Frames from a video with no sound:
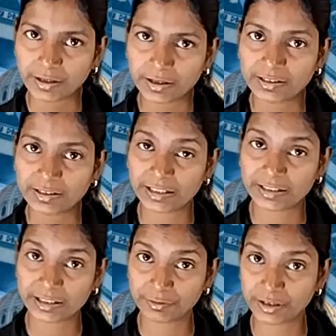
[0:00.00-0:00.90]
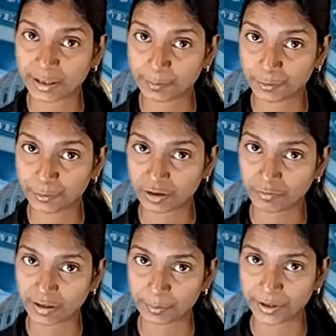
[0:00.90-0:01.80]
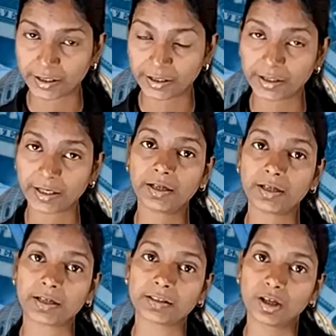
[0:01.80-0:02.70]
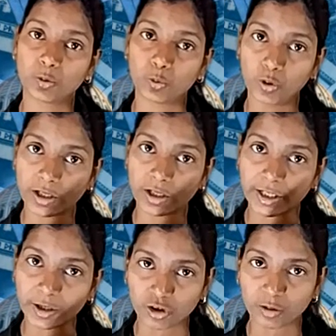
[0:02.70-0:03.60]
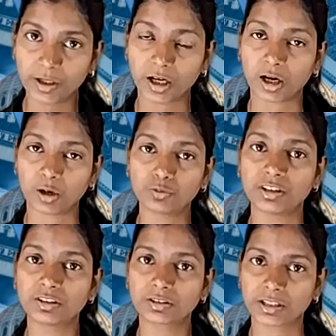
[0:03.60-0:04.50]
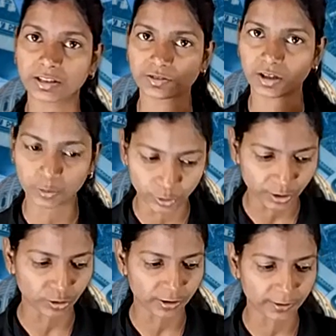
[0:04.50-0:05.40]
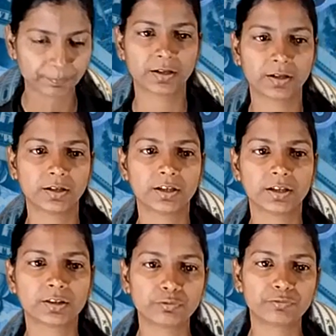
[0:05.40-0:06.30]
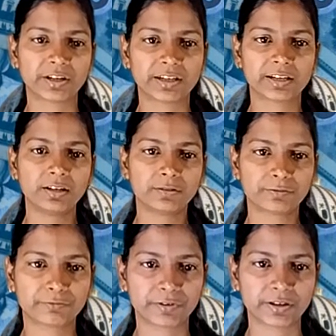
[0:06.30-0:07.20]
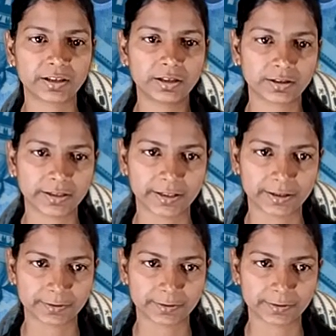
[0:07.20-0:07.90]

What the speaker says: It's related with the repo rate of RBI and in the whole economy, how these things are going on. So federal fund rate.